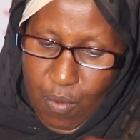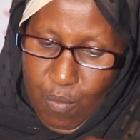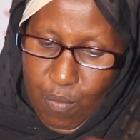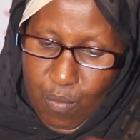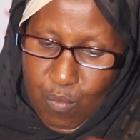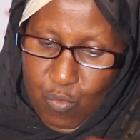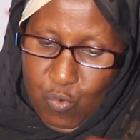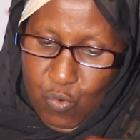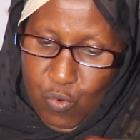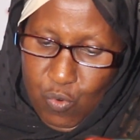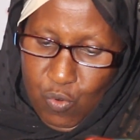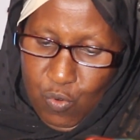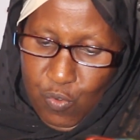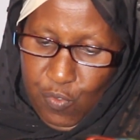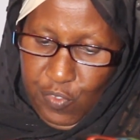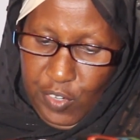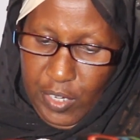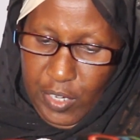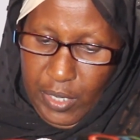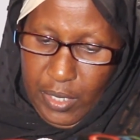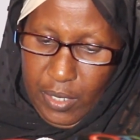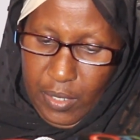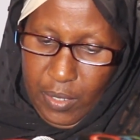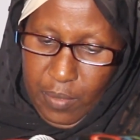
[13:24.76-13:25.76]

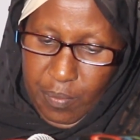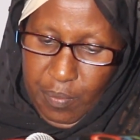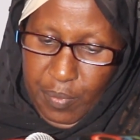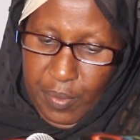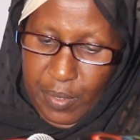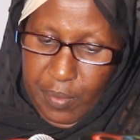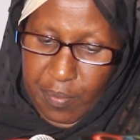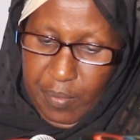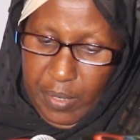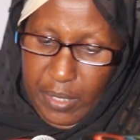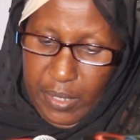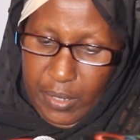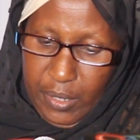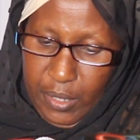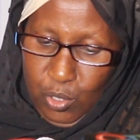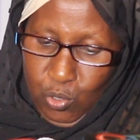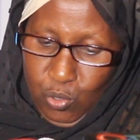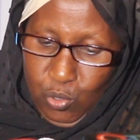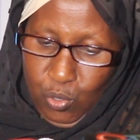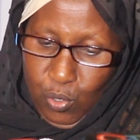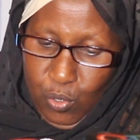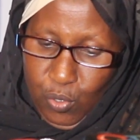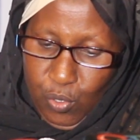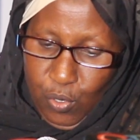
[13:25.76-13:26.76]
Moreover, the
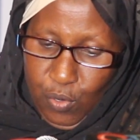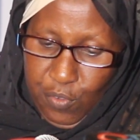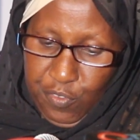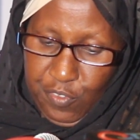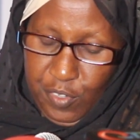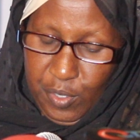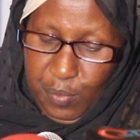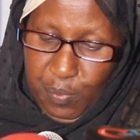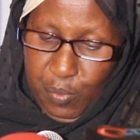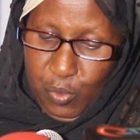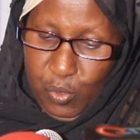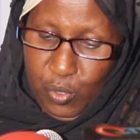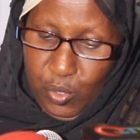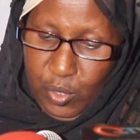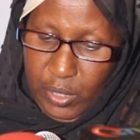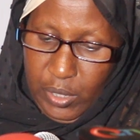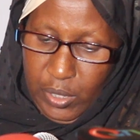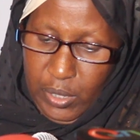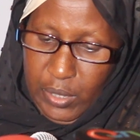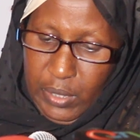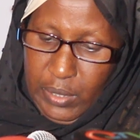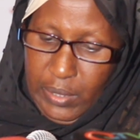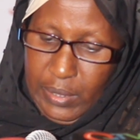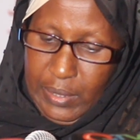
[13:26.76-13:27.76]
implementation of the
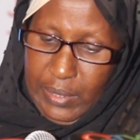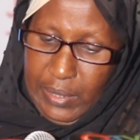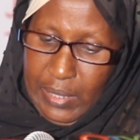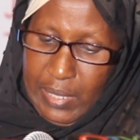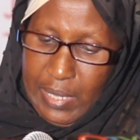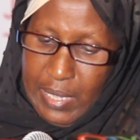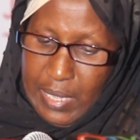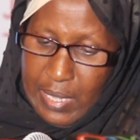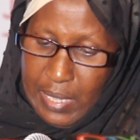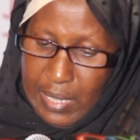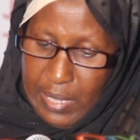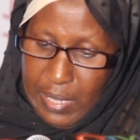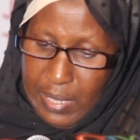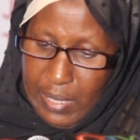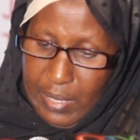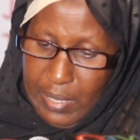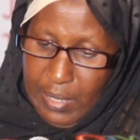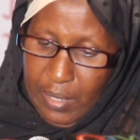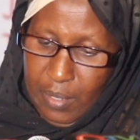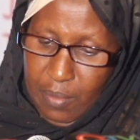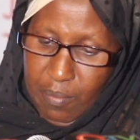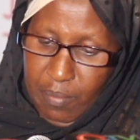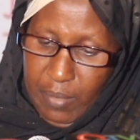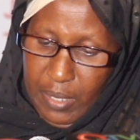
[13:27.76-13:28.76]
policy is key
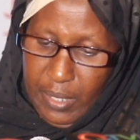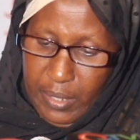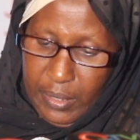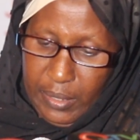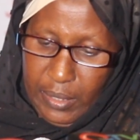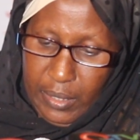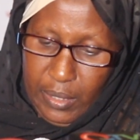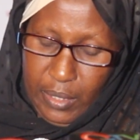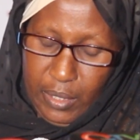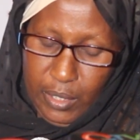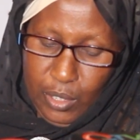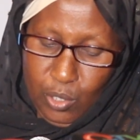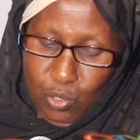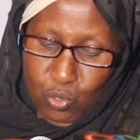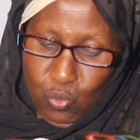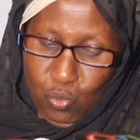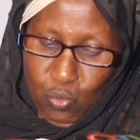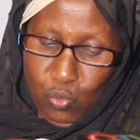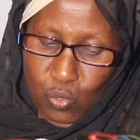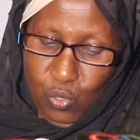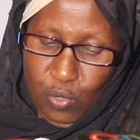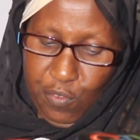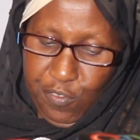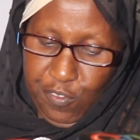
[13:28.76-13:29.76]
in maintaining
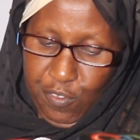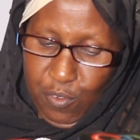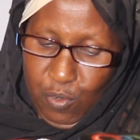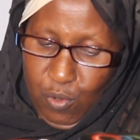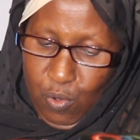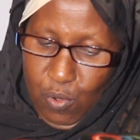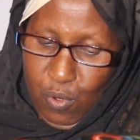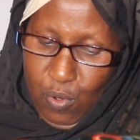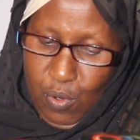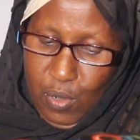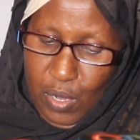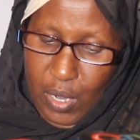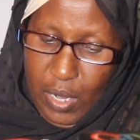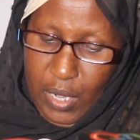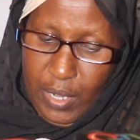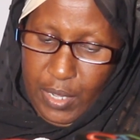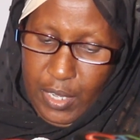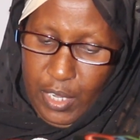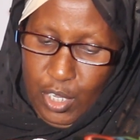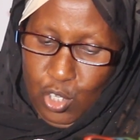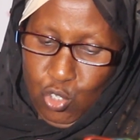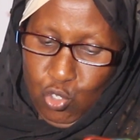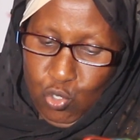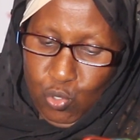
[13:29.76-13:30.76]
rule of law and
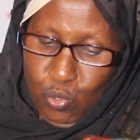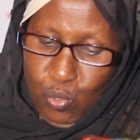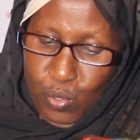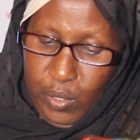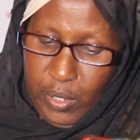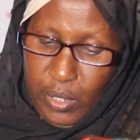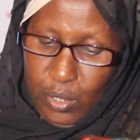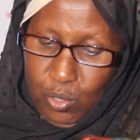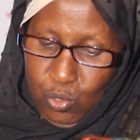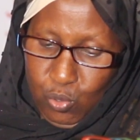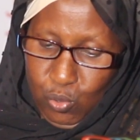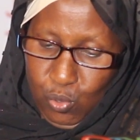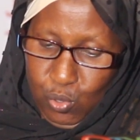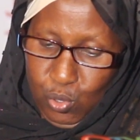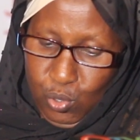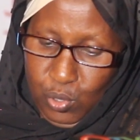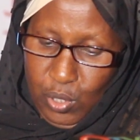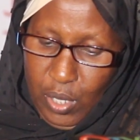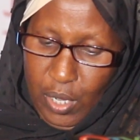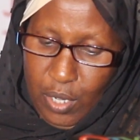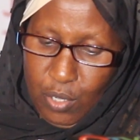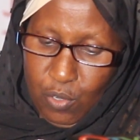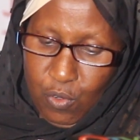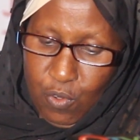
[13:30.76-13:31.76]
ensuring
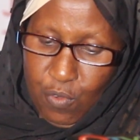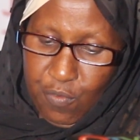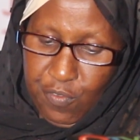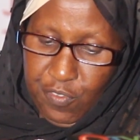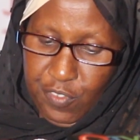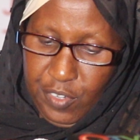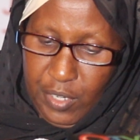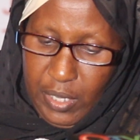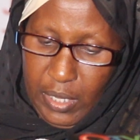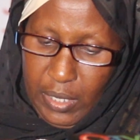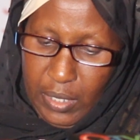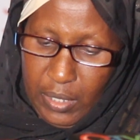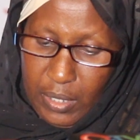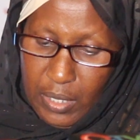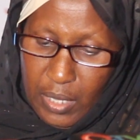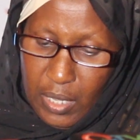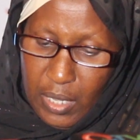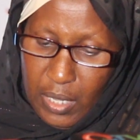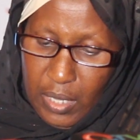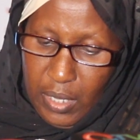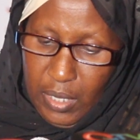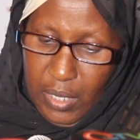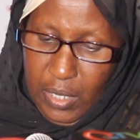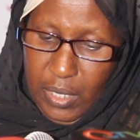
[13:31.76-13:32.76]
trust and confidence
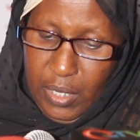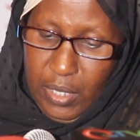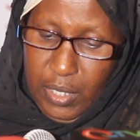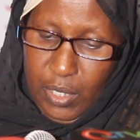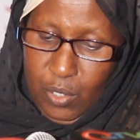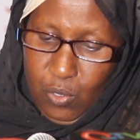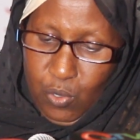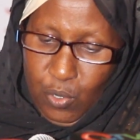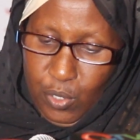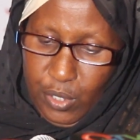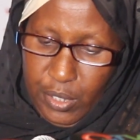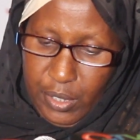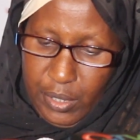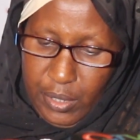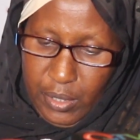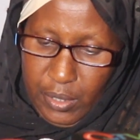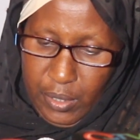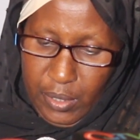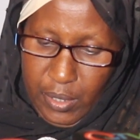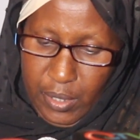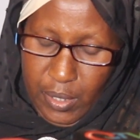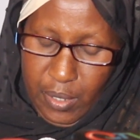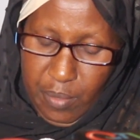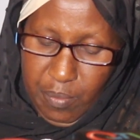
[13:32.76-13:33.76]
in the
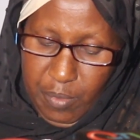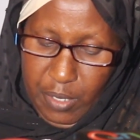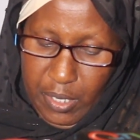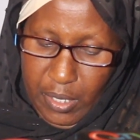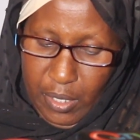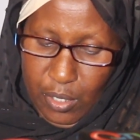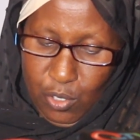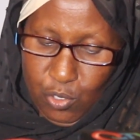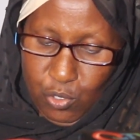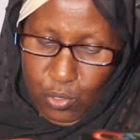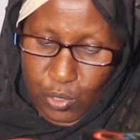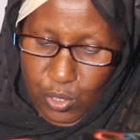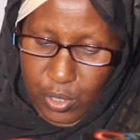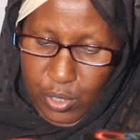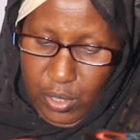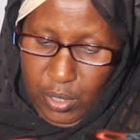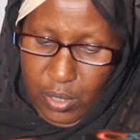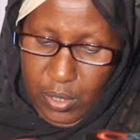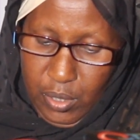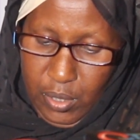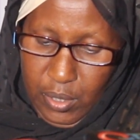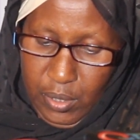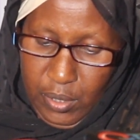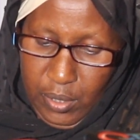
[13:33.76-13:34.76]
country's criminal
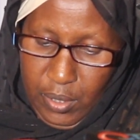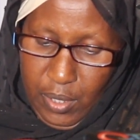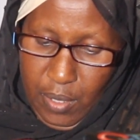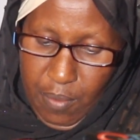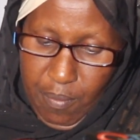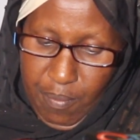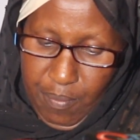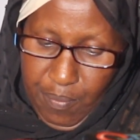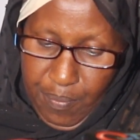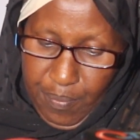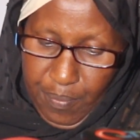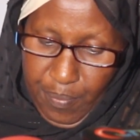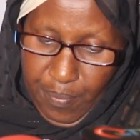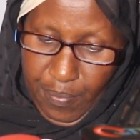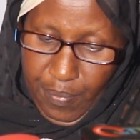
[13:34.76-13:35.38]
justice system.